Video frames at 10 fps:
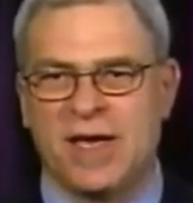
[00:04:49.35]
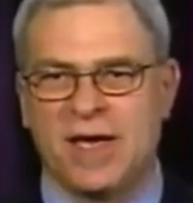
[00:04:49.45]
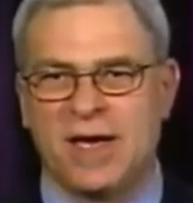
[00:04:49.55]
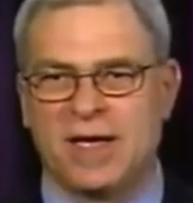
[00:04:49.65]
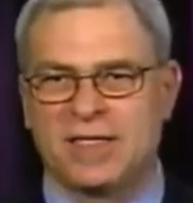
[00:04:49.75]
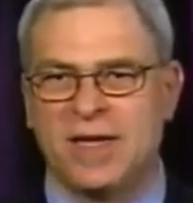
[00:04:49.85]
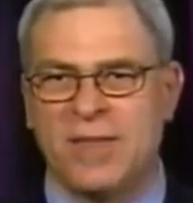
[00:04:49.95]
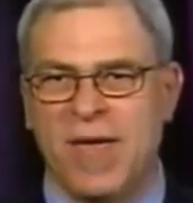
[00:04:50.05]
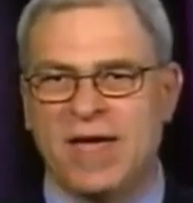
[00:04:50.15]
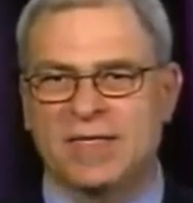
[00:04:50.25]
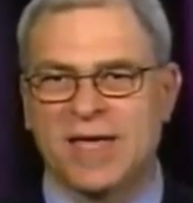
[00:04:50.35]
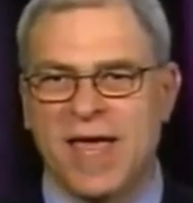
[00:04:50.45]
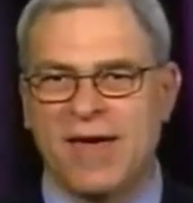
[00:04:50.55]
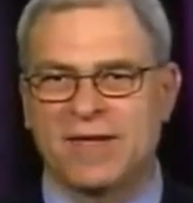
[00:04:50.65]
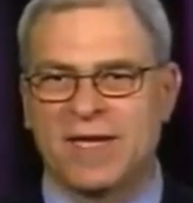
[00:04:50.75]
uh, team has to
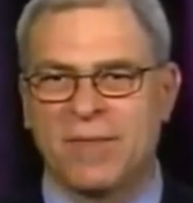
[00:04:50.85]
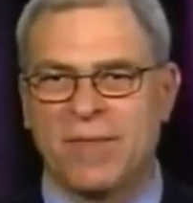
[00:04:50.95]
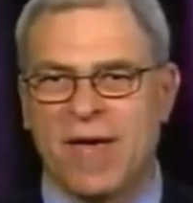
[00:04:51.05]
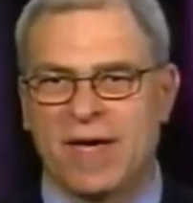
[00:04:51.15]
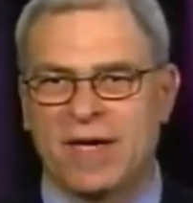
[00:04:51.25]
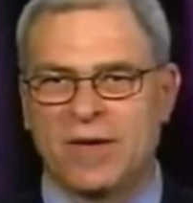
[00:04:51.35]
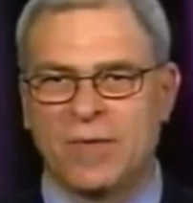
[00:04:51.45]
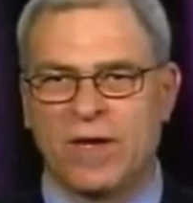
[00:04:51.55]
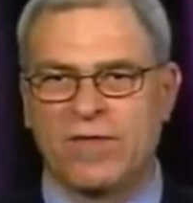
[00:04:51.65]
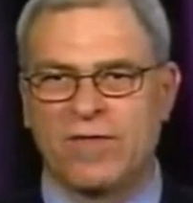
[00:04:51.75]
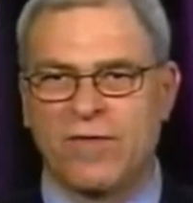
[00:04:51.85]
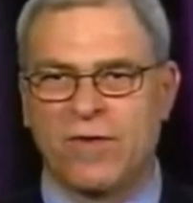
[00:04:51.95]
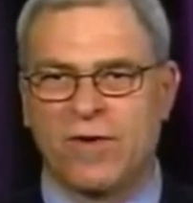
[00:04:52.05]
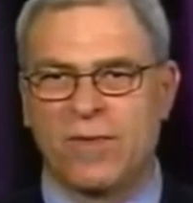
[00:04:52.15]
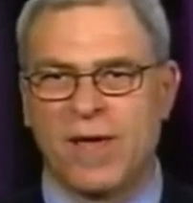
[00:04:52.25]
have to get back in a winning
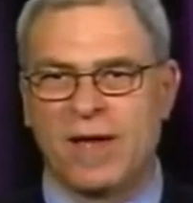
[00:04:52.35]
form,